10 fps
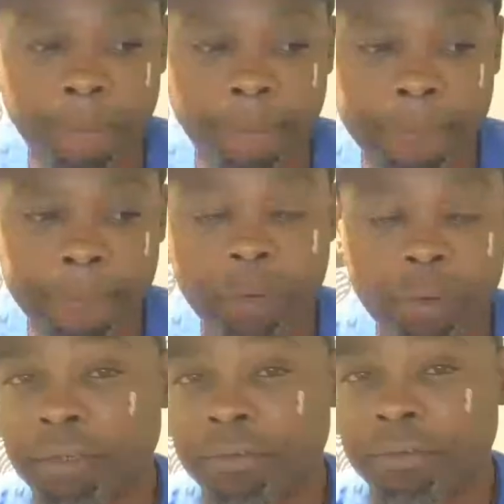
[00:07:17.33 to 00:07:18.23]
in
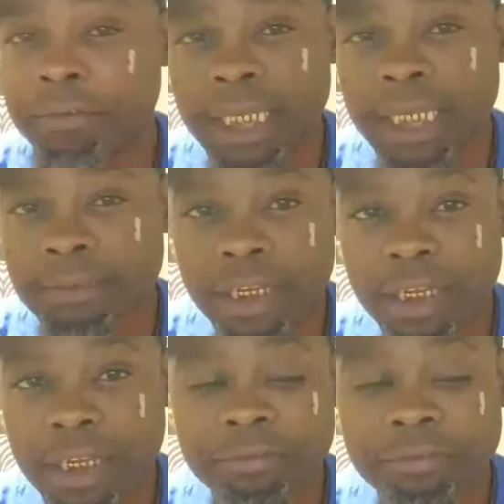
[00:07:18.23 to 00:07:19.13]
whatever stage of
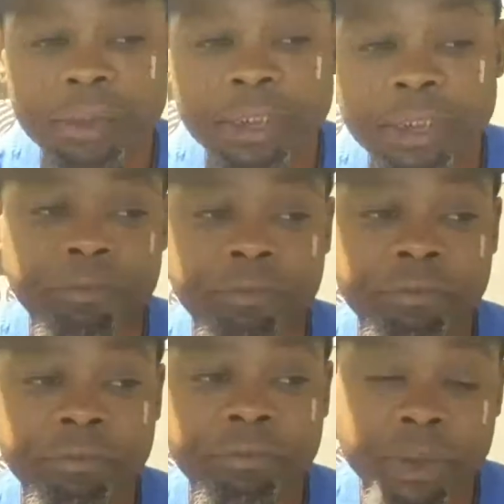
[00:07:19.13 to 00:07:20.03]
life you're in. If
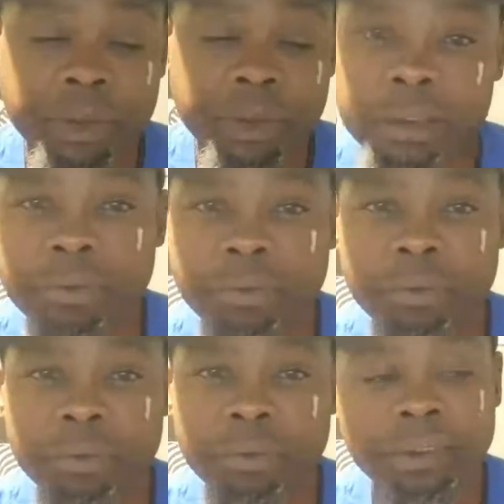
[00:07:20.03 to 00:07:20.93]
you're young, you
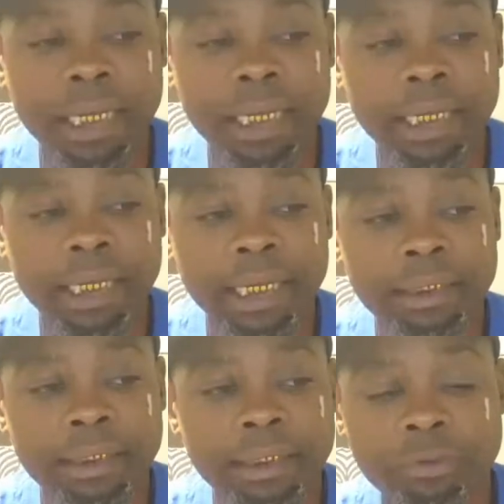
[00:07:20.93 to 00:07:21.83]
can like
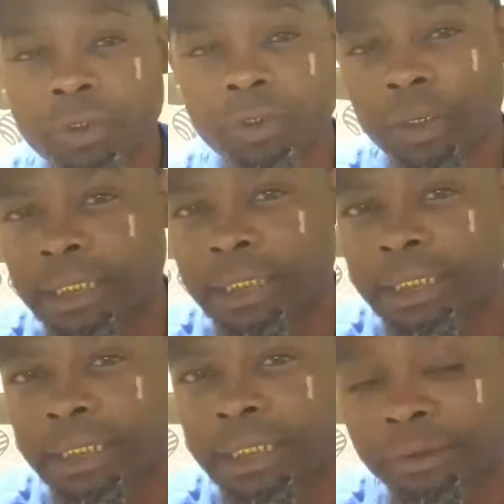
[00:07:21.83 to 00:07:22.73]
if you start
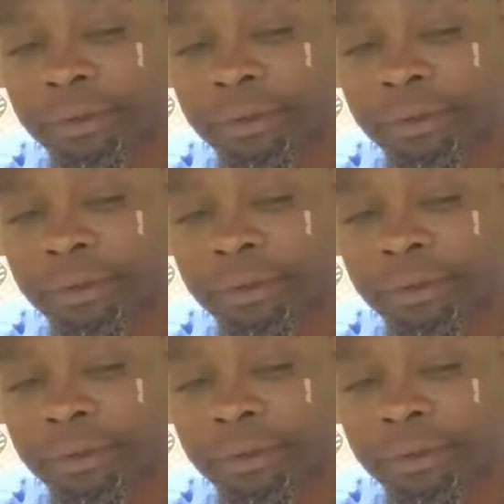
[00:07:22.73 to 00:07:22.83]
now, there's